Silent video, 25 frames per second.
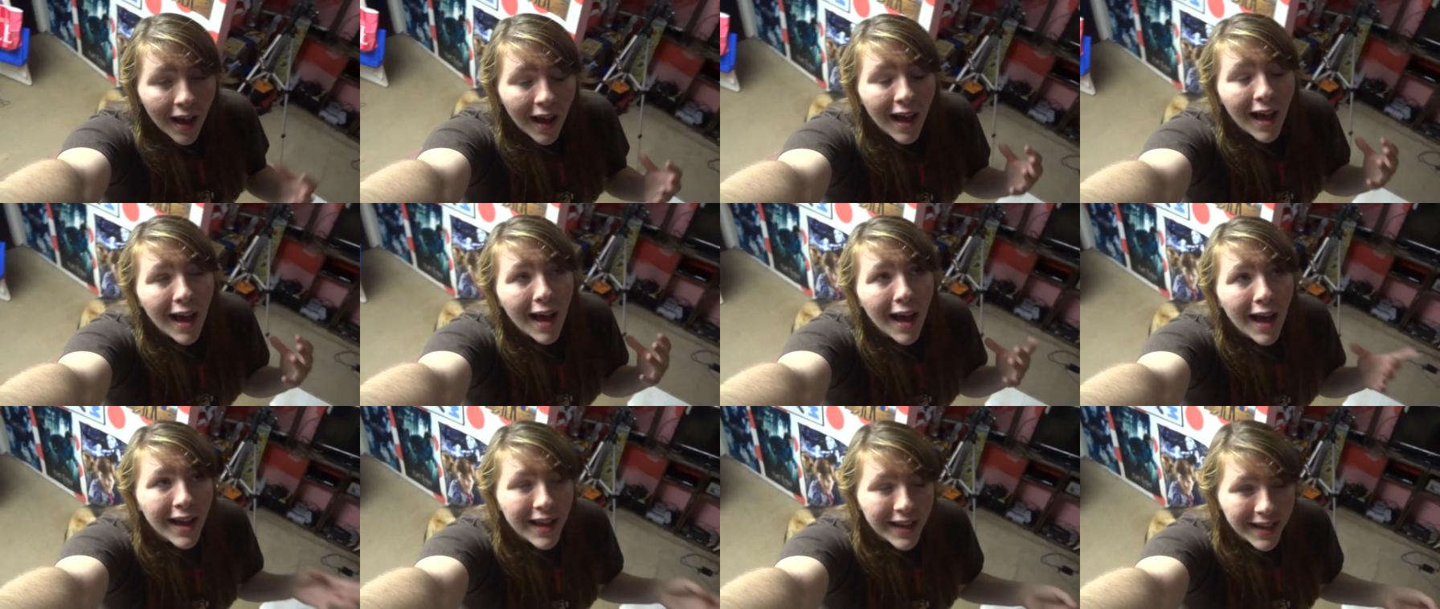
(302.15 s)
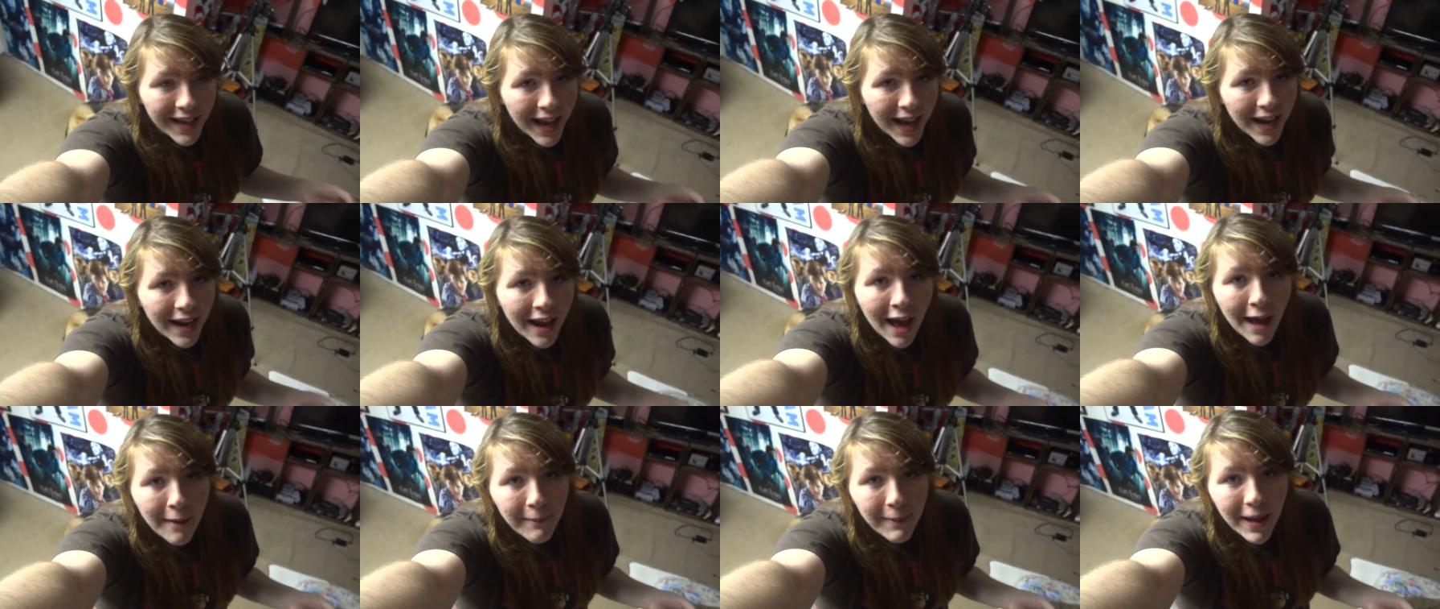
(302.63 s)
uh, in
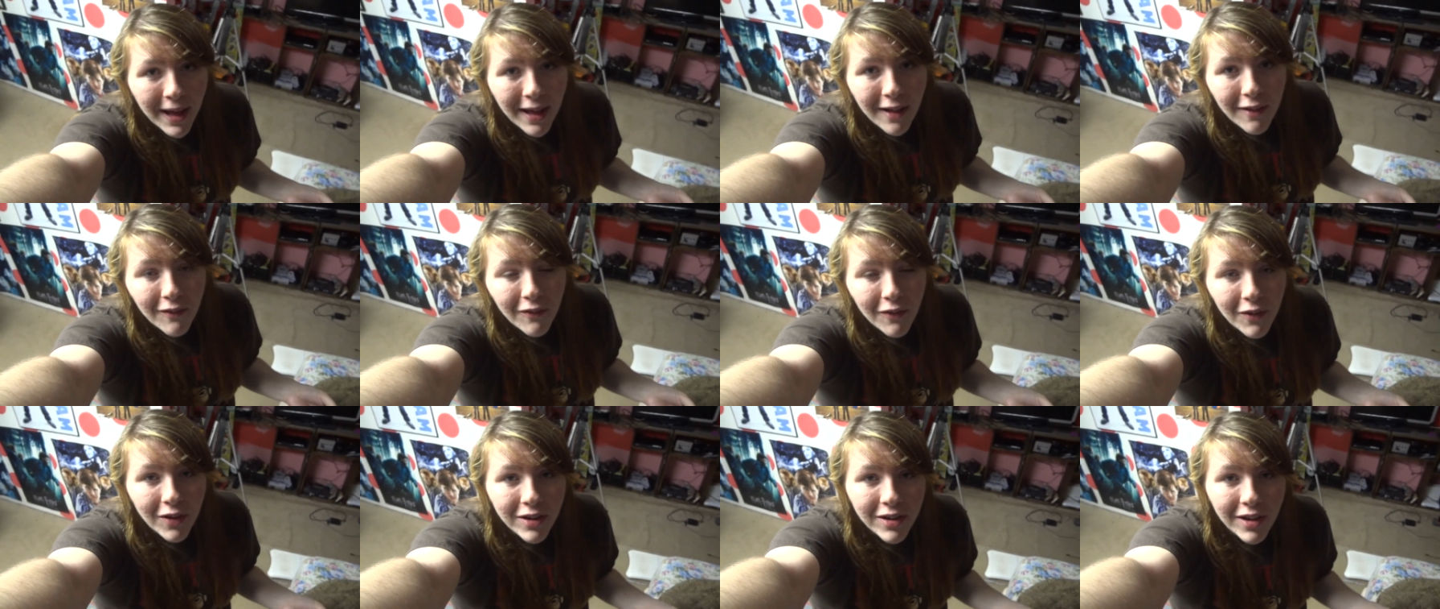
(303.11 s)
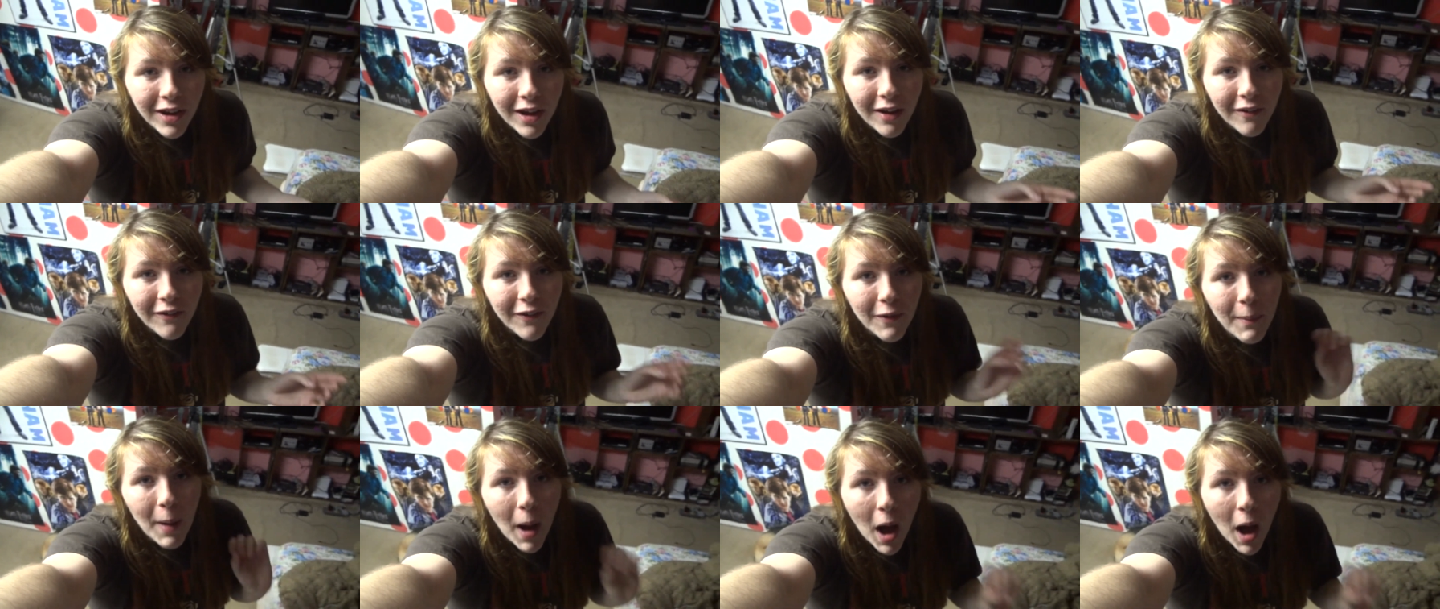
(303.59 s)
Anaheim, California from